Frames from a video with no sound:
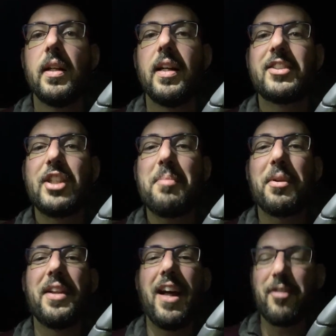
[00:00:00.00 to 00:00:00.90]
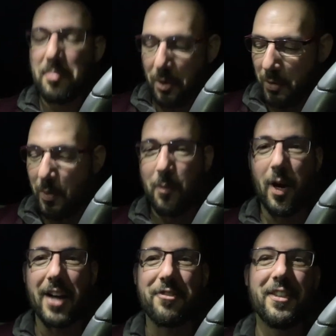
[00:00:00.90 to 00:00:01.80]
Cheaper than having more than one
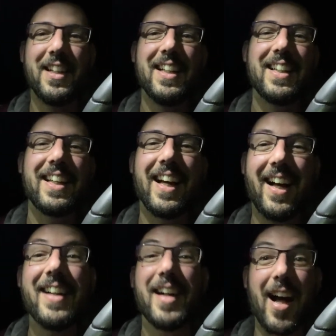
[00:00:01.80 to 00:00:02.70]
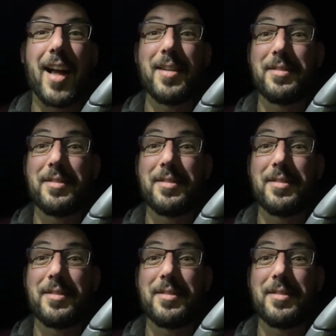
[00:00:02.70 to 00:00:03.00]
wife. Yeah, I